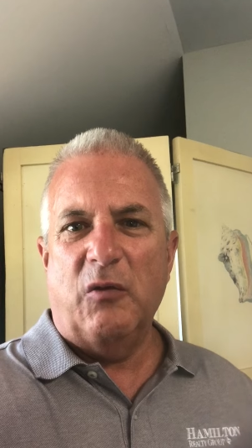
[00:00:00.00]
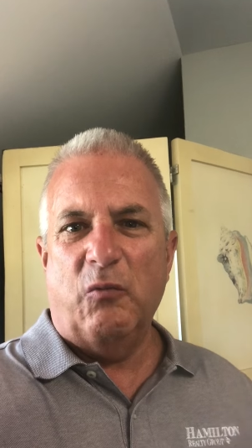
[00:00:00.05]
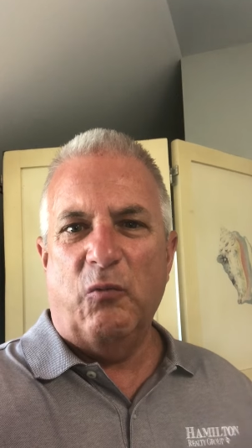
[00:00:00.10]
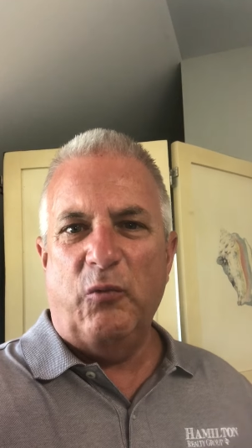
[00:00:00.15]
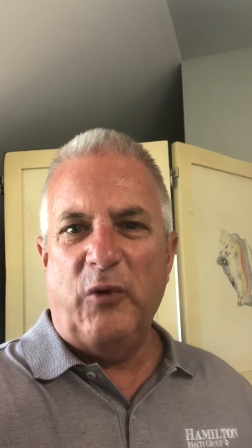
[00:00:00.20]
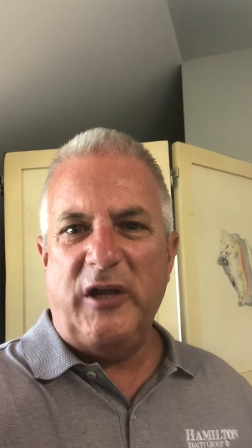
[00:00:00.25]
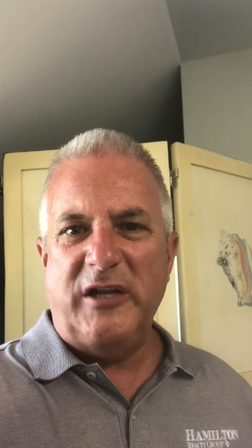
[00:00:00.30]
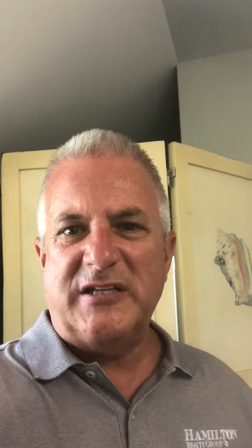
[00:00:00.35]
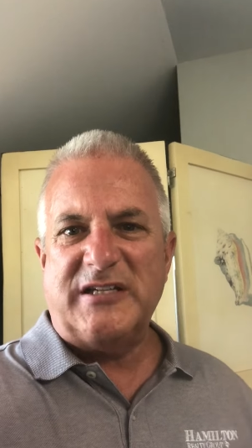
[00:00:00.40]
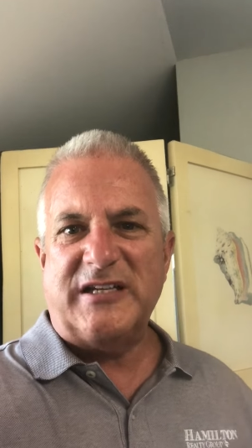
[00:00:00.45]

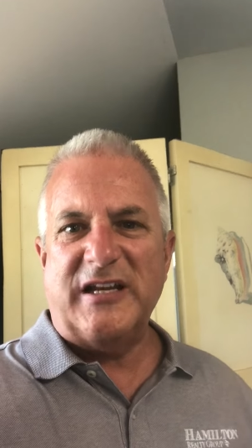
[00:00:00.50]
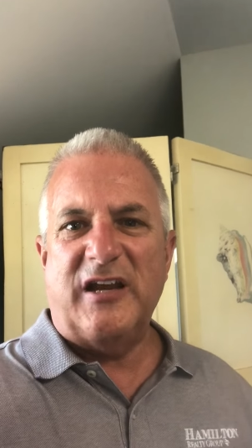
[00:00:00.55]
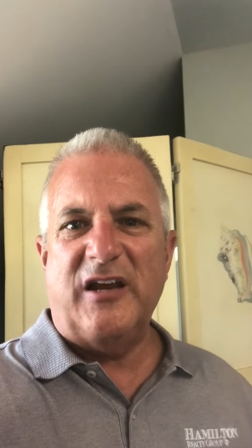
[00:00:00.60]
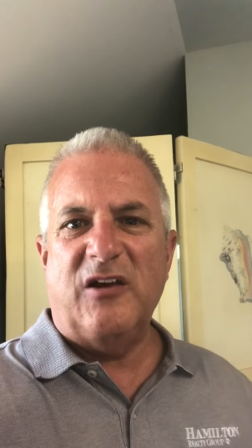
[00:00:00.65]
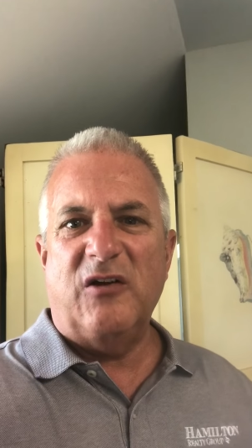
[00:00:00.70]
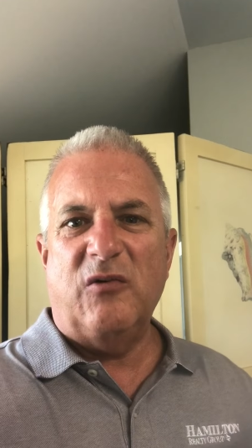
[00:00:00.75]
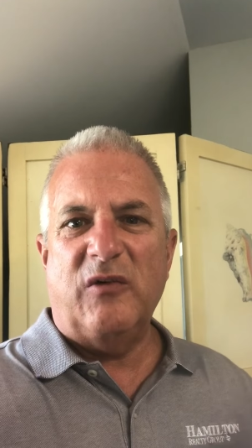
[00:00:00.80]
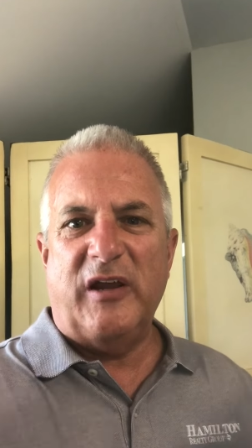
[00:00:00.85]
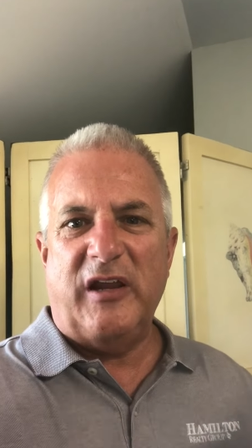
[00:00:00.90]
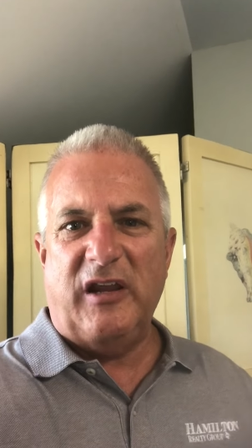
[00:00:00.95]

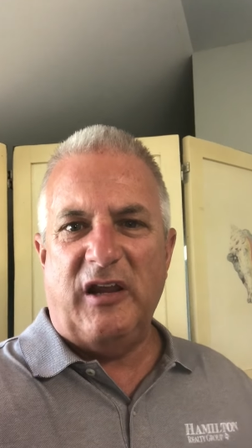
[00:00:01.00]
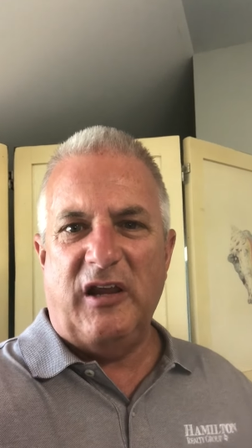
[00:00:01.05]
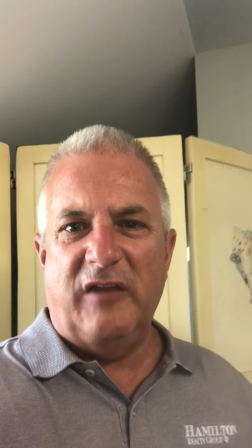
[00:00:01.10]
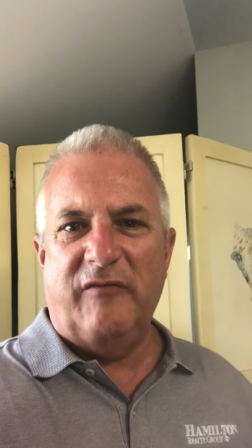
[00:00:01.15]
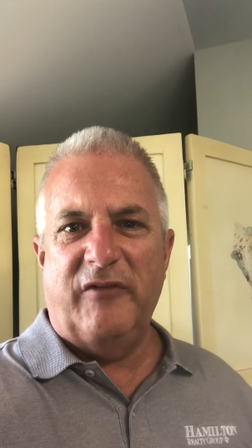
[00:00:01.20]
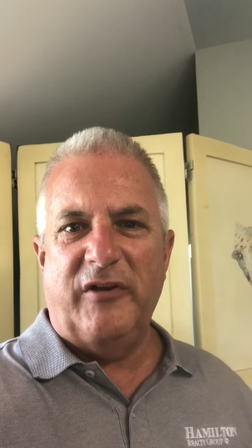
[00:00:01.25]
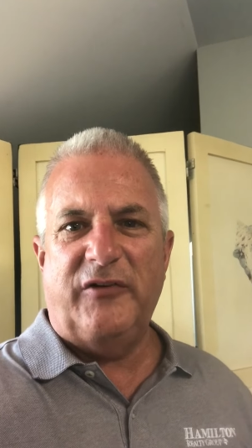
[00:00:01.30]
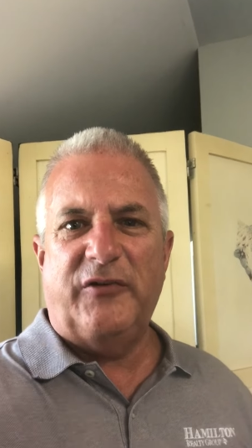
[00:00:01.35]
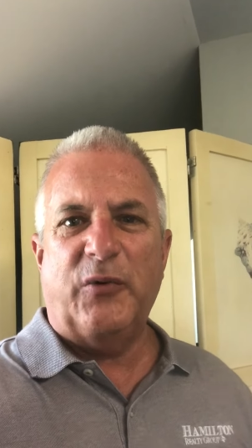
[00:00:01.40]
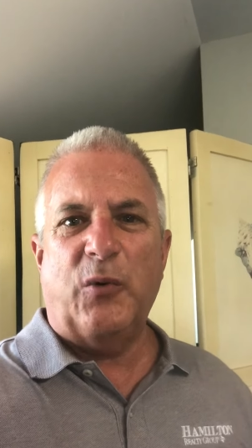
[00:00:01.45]
resale
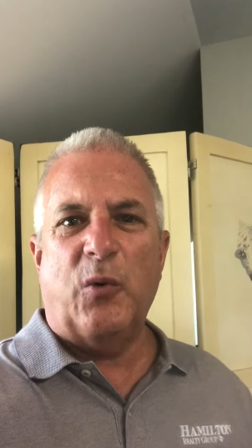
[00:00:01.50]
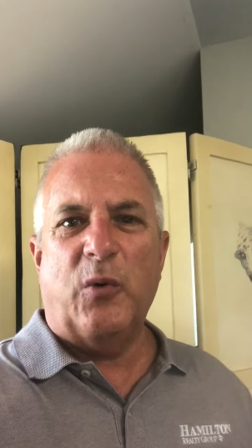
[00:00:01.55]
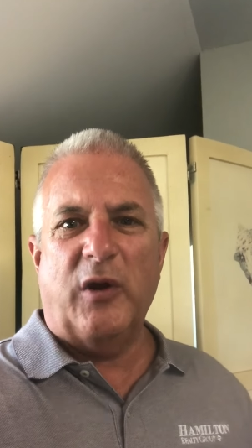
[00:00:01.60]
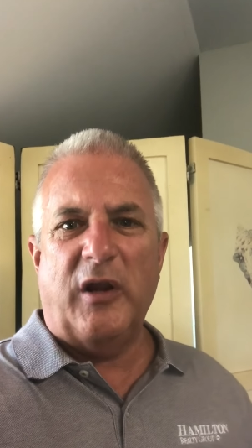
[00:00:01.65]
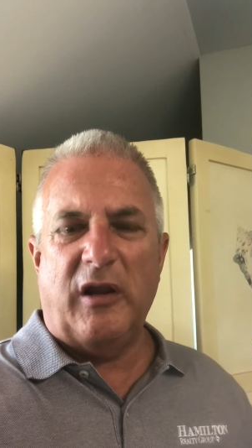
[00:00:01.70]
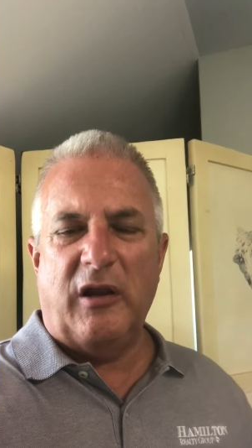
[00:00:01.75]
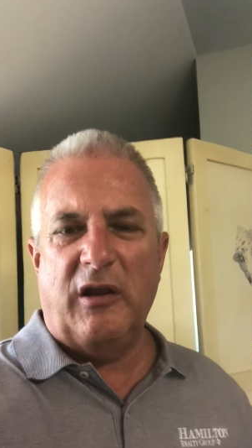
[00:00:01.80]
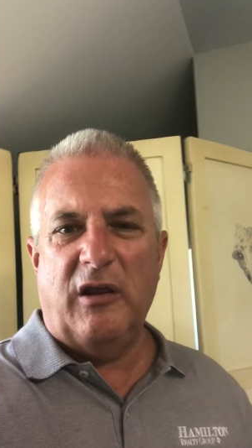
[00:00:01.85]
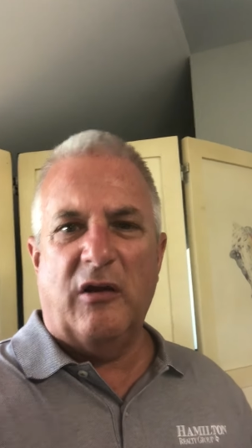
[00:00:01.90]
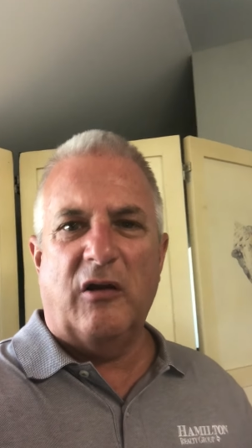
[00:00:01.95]

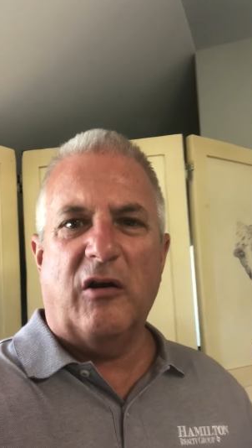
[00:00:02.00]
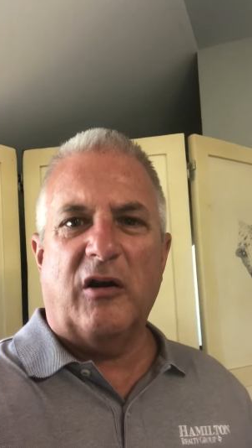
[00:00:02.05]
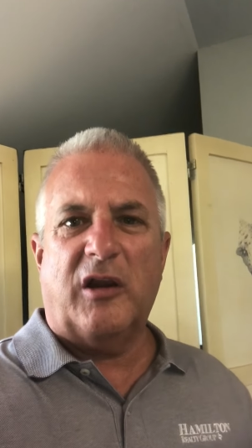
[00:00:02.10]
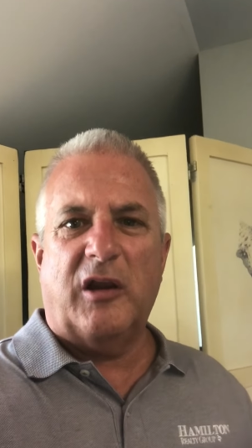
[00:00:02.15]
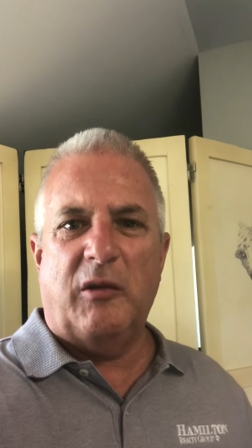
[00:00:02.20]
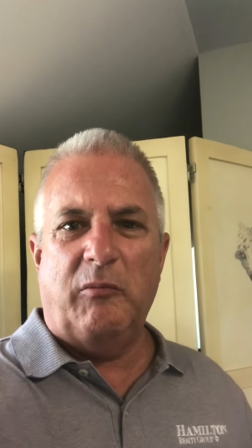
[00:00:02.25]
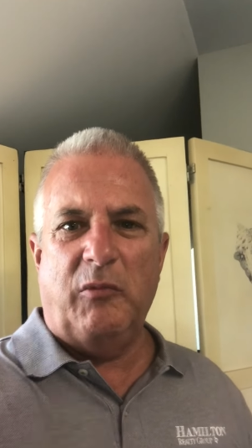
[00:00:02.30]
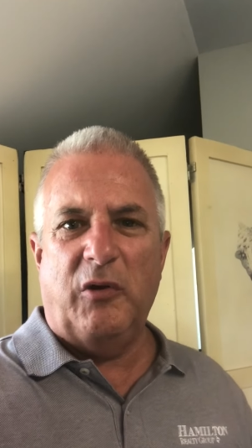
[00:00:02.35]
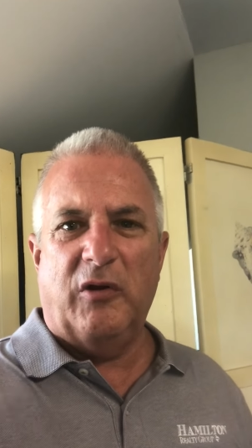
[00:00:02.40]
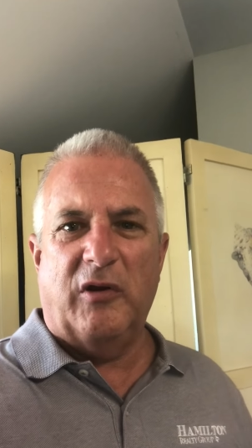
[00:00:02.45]
inventory in our
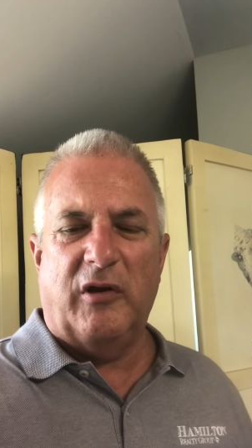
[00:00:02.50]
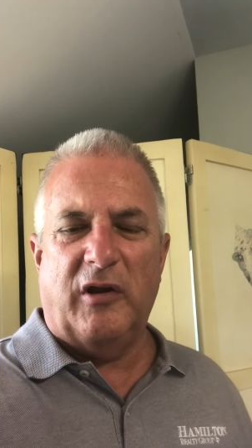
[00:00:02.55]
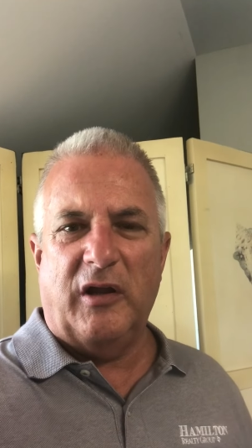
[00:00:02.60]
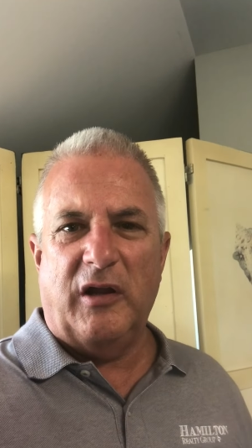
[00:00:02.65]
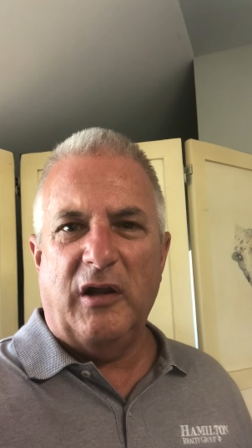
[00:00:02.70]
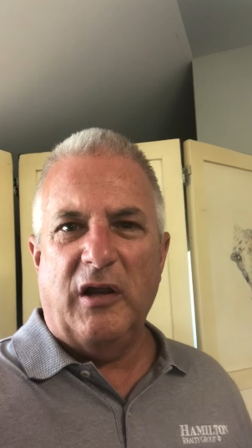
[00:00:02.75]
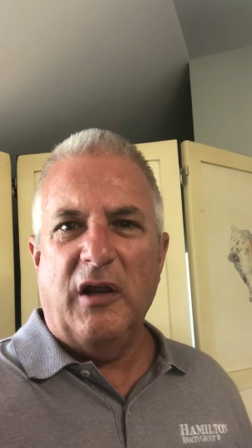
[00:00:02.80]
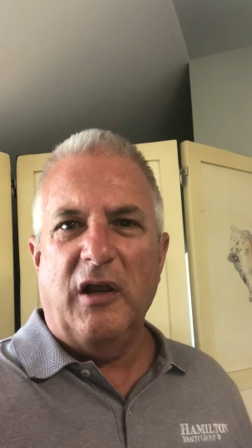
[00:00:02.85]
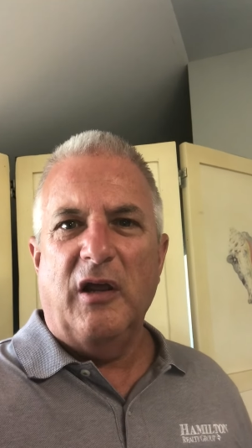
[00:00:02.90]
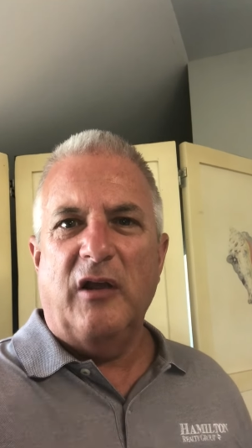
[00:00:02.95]
community.